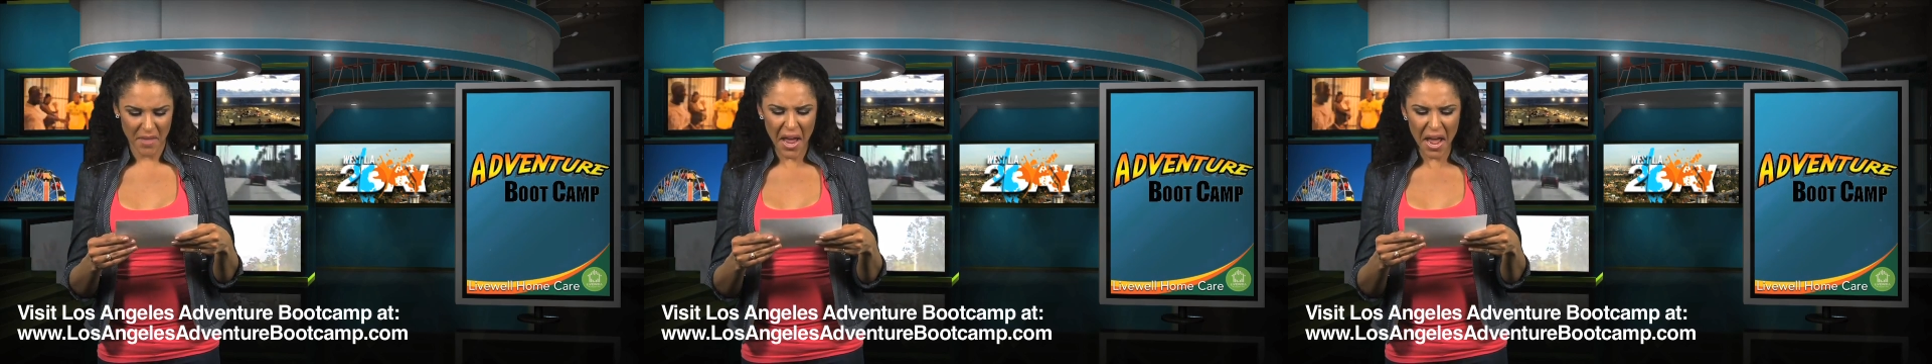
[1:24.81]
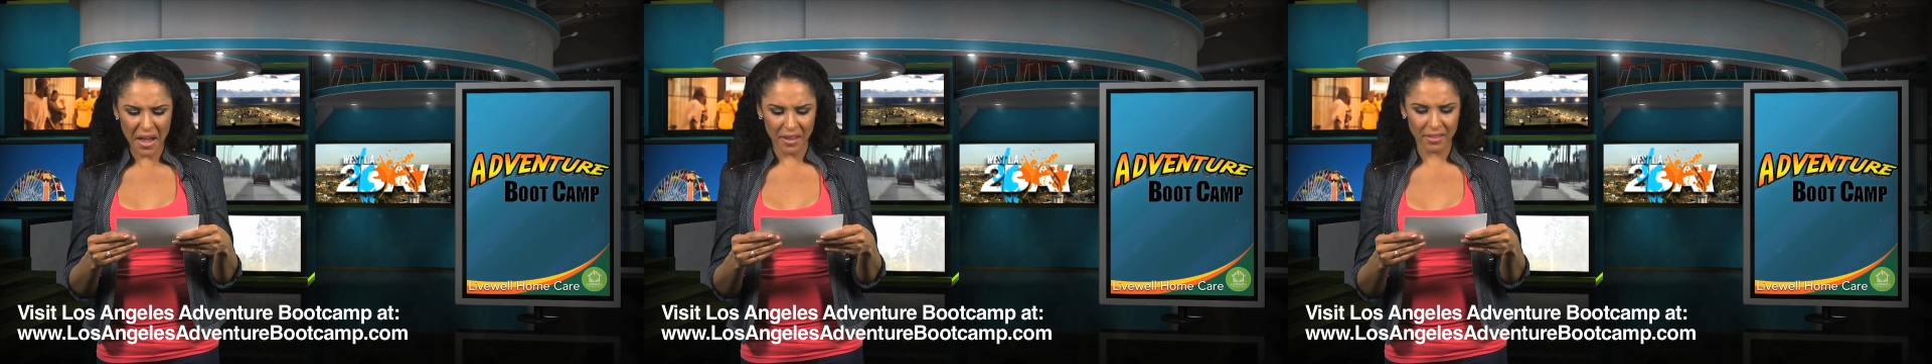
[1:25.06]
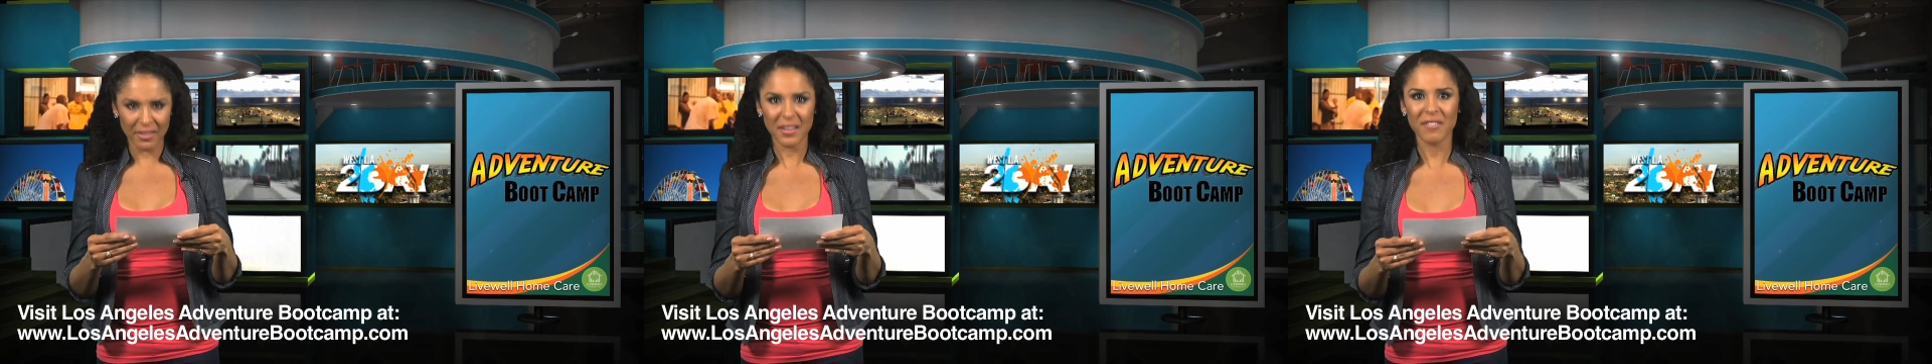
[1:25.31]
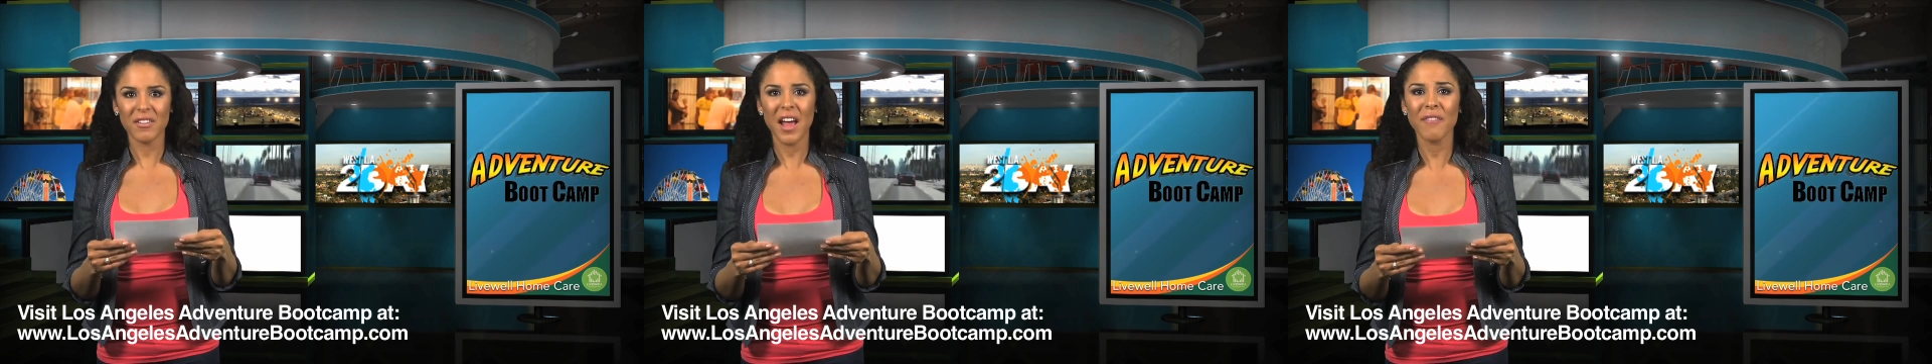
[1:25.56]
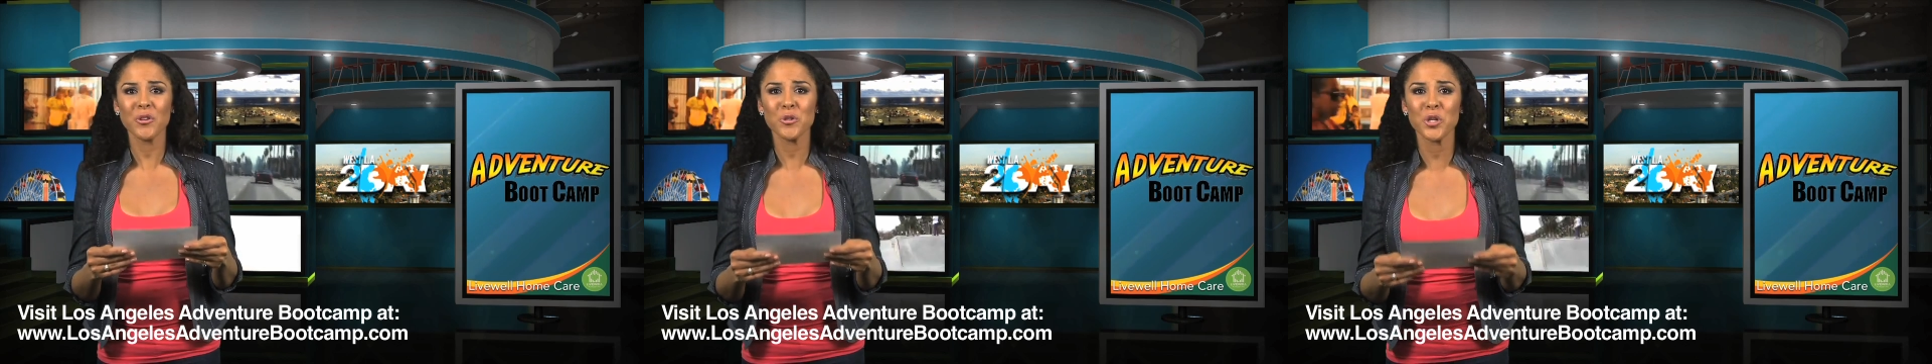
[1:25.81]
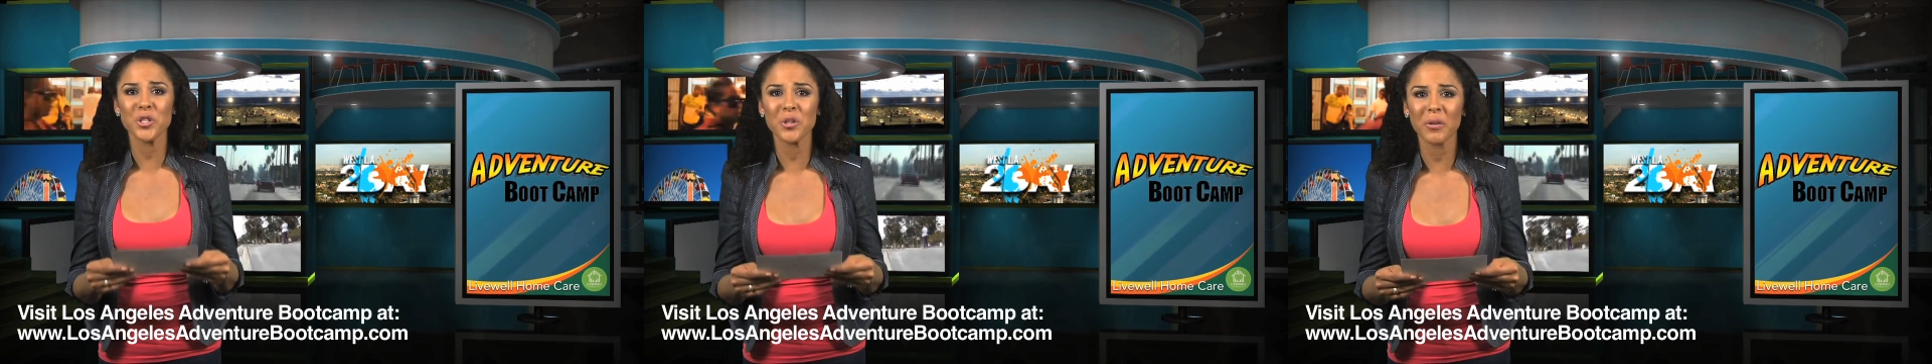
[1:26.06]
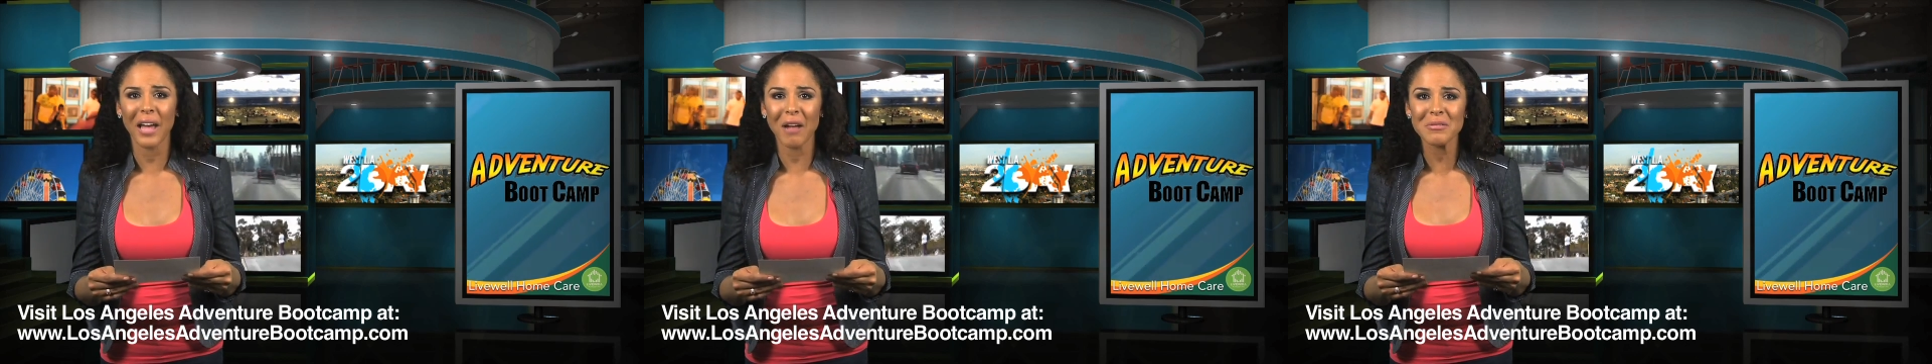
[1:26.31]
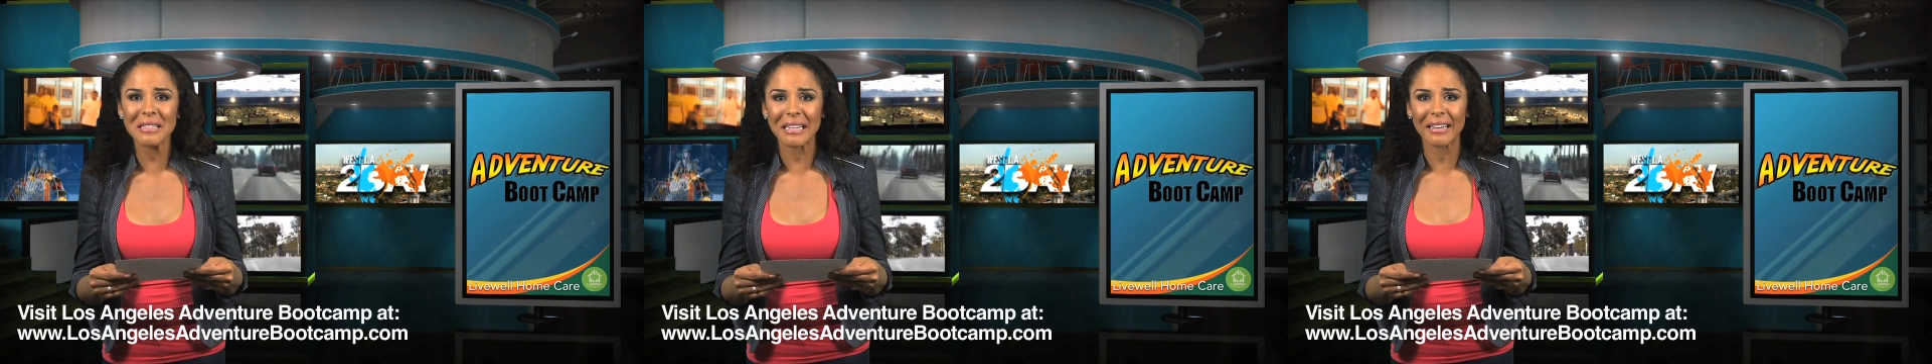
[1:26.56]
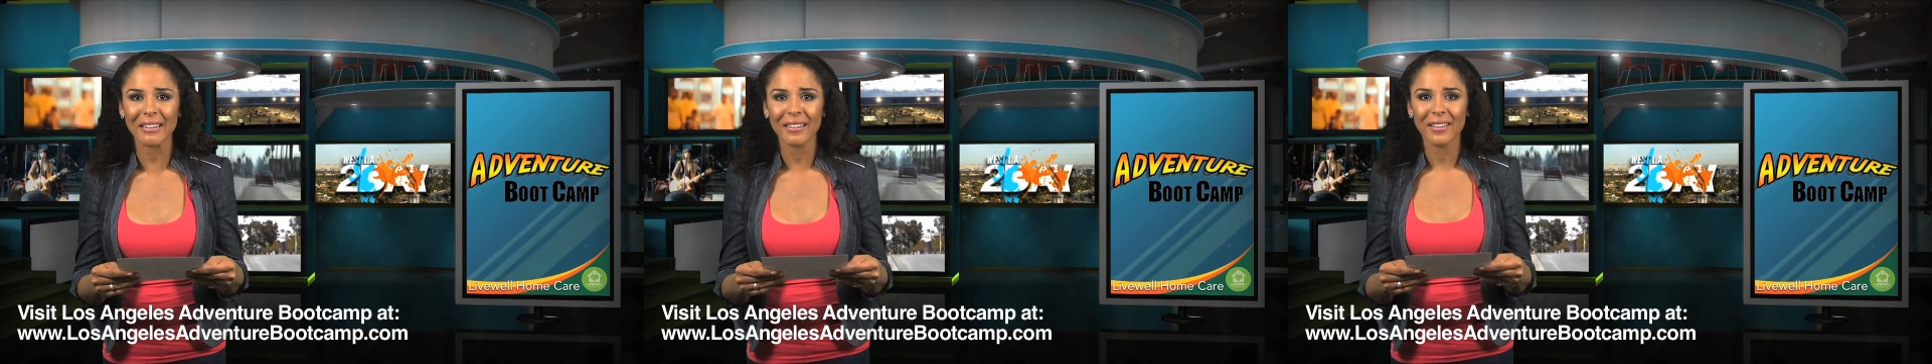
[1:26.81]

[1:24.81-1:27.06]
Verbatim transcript: Hey, they even have nutritional counseling.